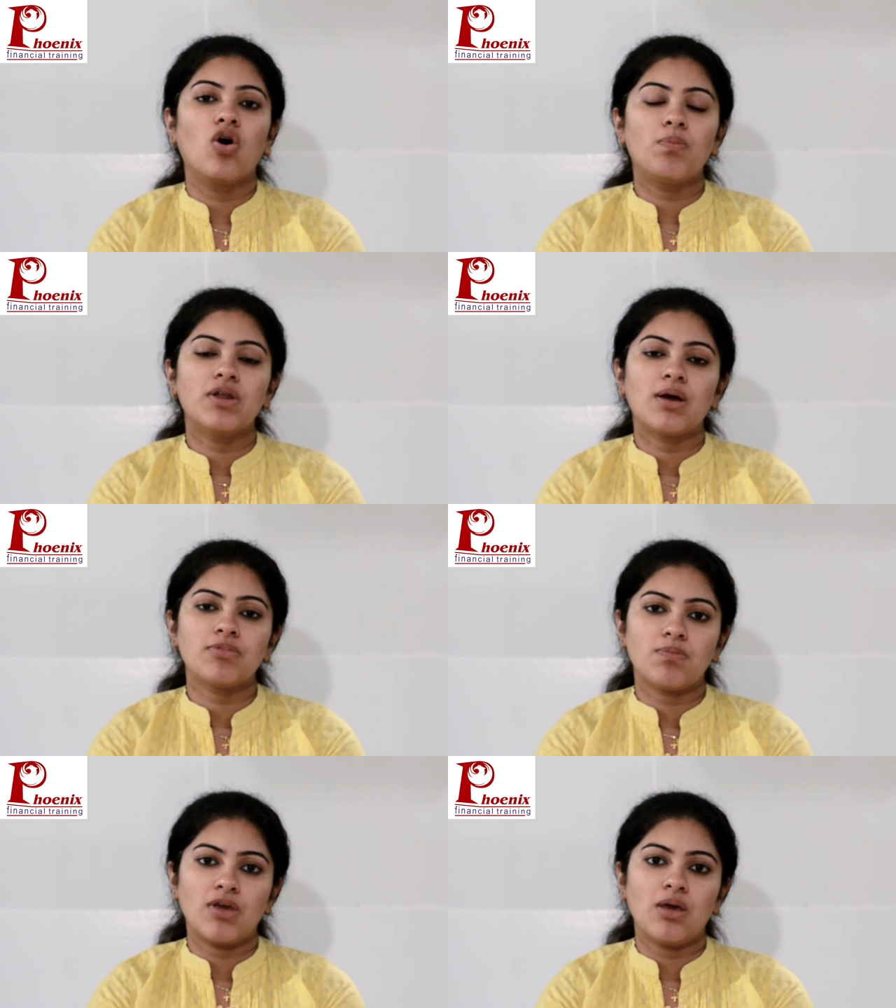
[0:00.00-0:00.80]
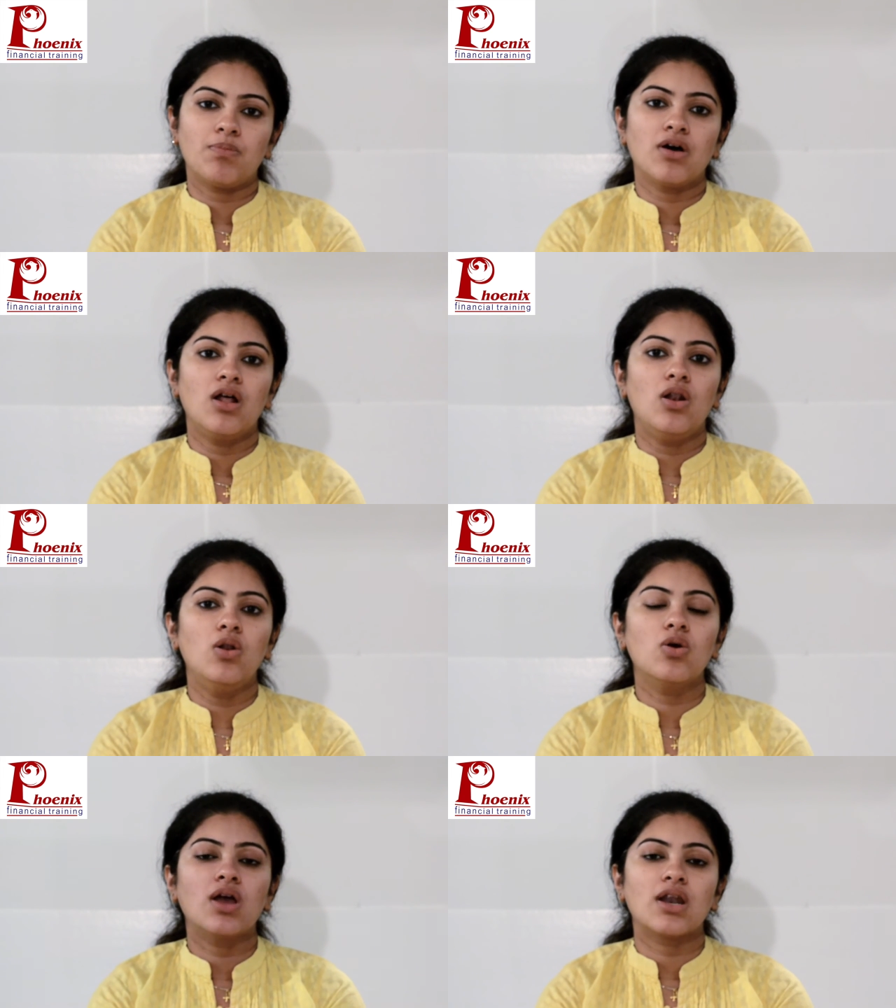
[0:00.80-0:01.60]
open up the paper,
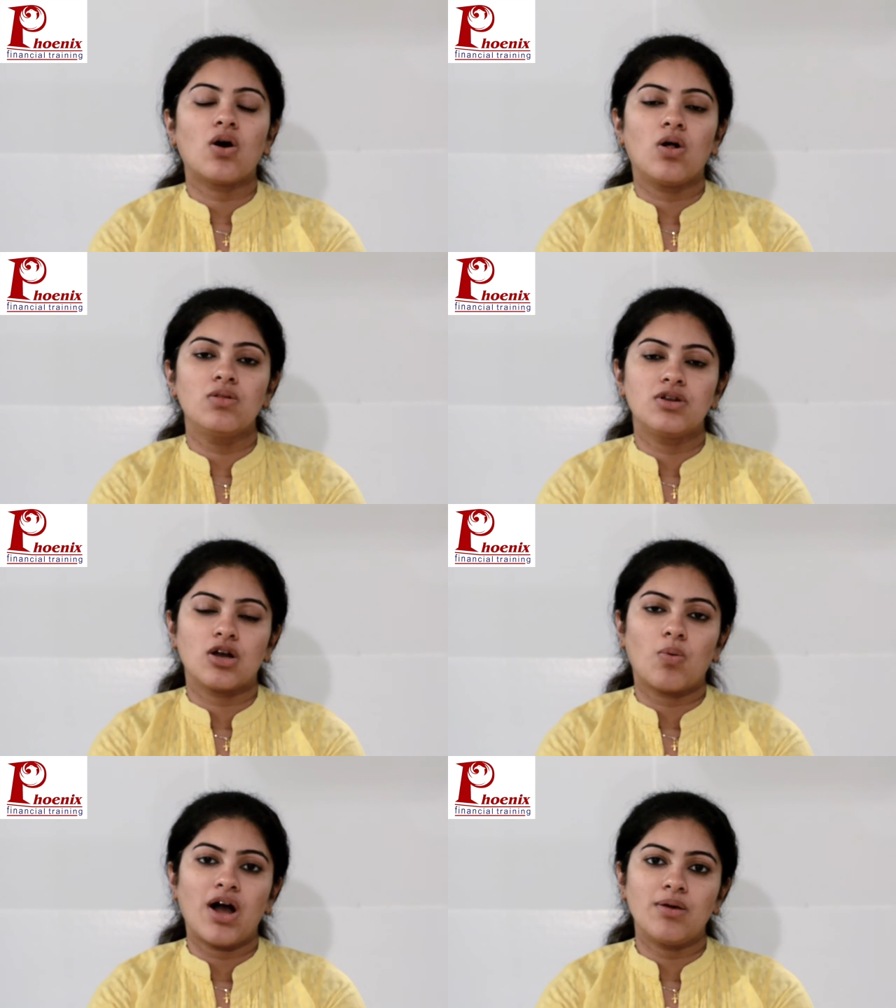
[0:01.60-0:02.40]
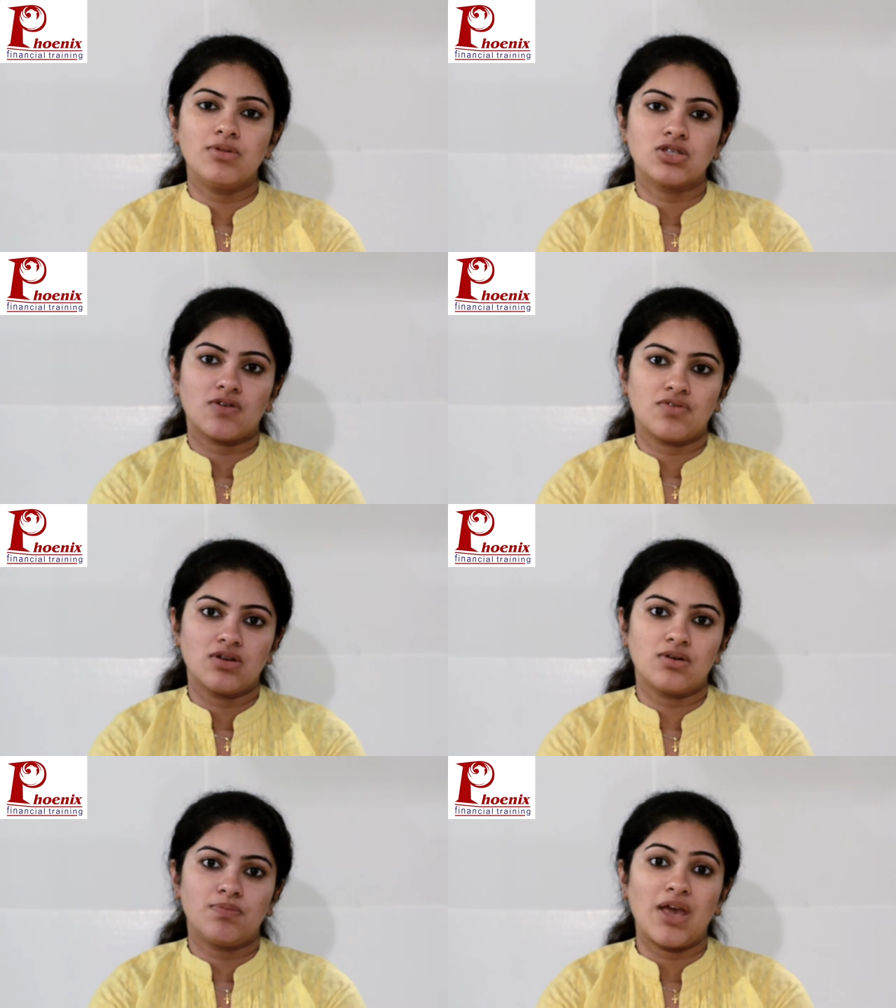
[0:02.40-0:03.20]
look at all the requirements of
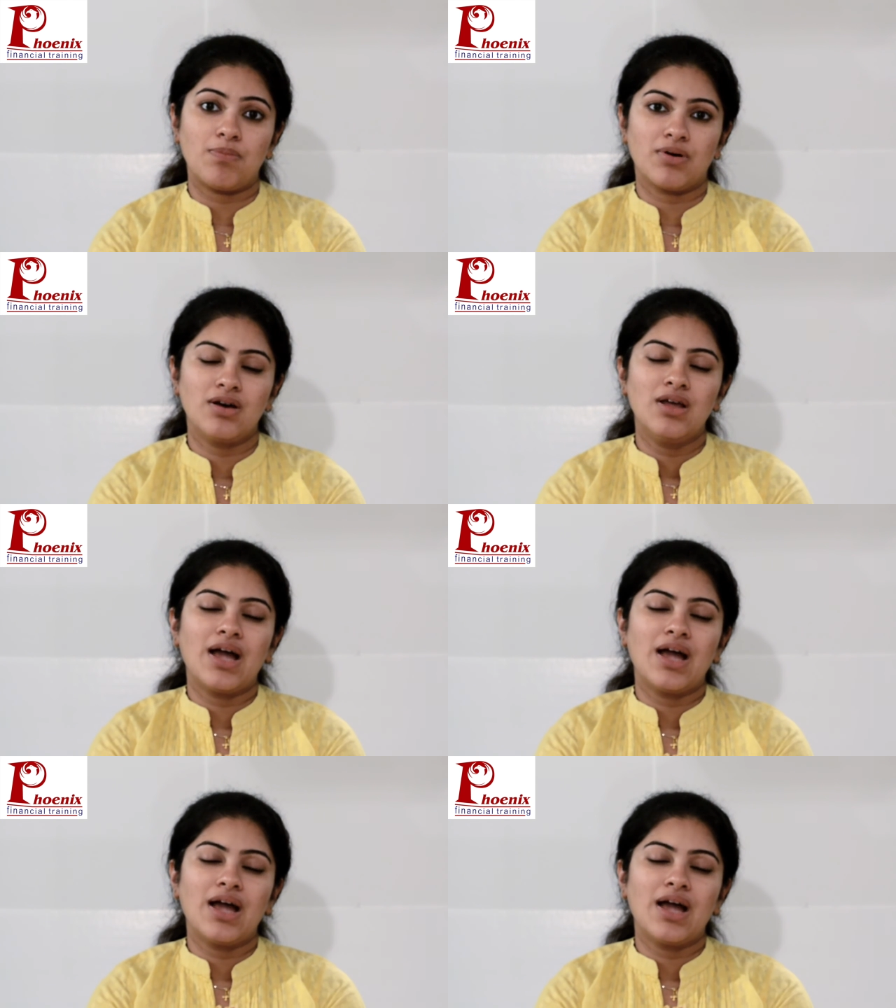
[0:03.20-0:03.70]
the paper,